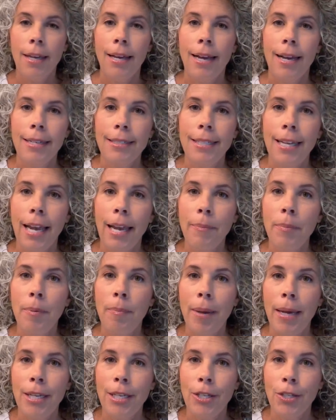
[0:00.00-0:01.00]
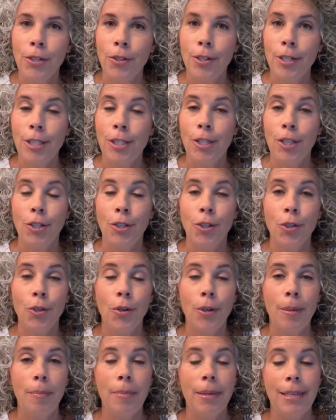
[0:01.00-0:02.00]
a dab of bacon grease in your
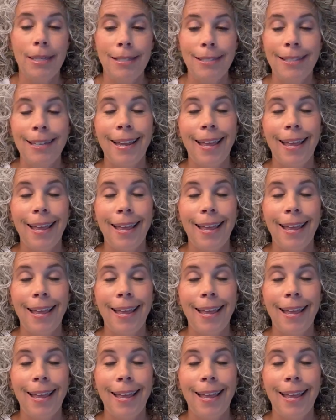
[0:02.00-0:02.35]
green beans,